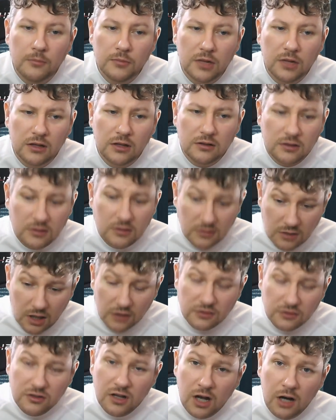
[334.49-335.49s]
It
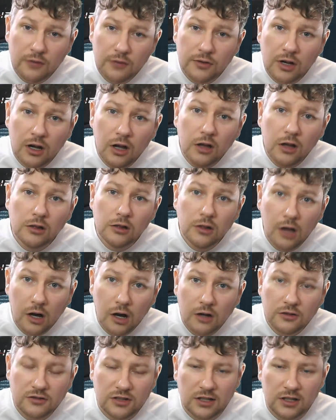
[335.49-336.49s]
does cover a
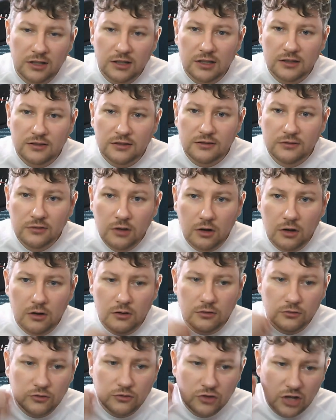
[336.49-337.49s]
lot, and it's not
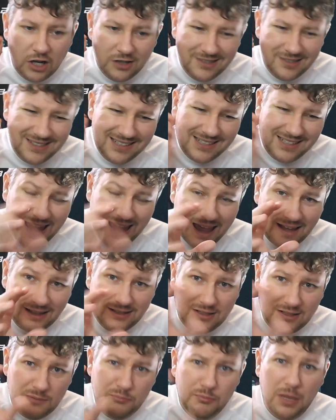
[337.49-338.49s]
just
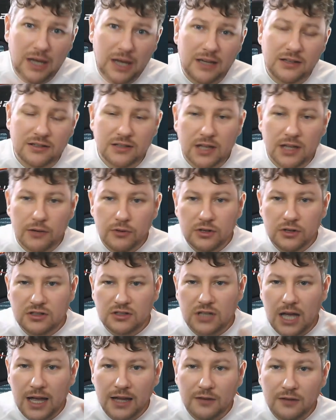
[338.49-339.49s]
text based. There
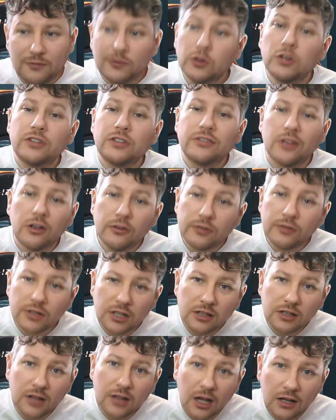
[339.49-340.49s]
is a voiceover
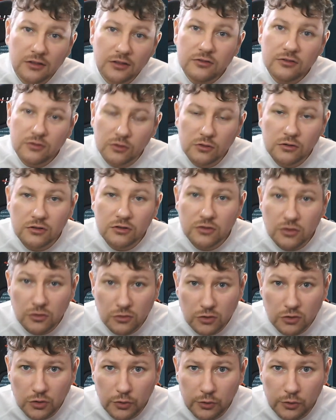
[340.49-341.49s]
that does do the
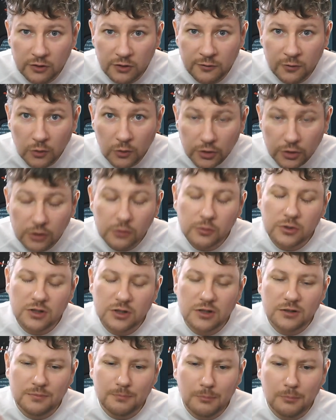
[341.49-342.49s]
tutorials for you,
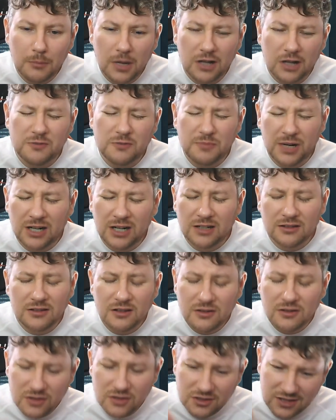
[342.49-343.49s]
which is much better
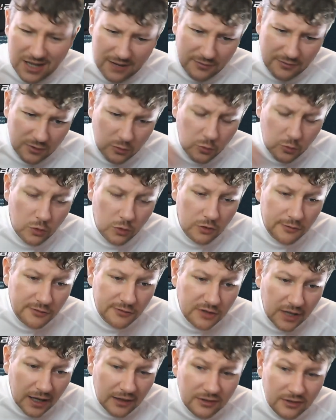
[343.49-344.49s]
than just having a wall of
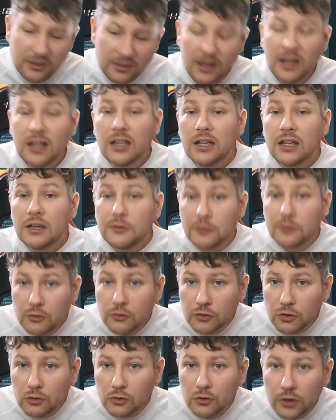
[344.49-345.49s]
text. If you
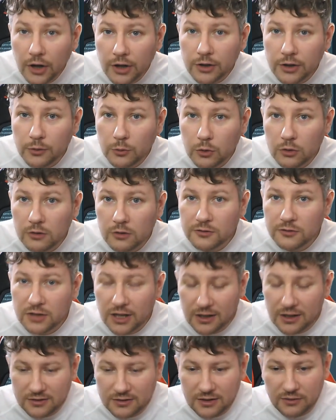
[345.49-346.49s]
do like your wall of
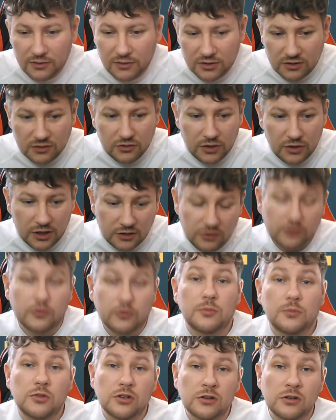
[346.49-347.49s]
text, there is a
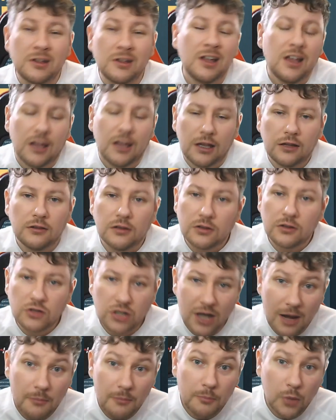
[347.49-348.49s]
transcription in the
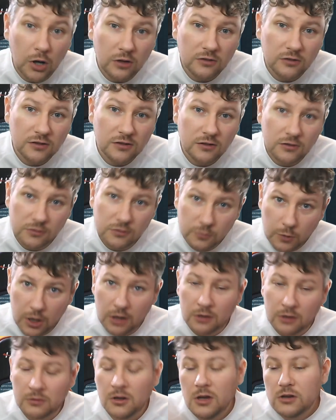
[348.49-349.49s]
chat box as
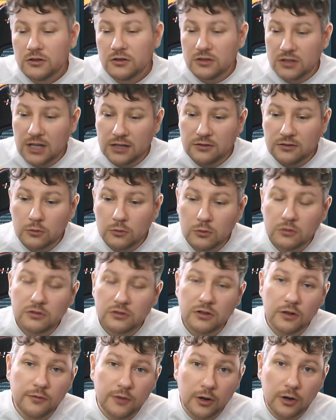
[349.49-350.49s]
well, so that's
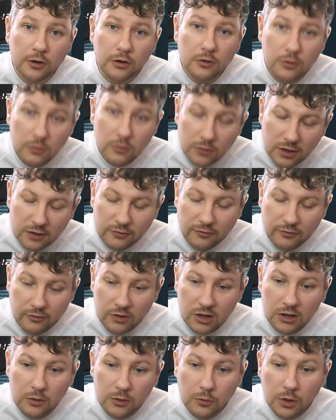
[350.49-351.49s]
also very cool. That's
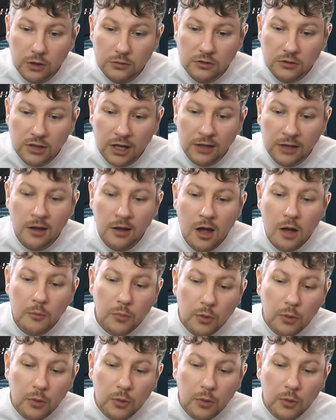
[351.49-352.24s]
really well done.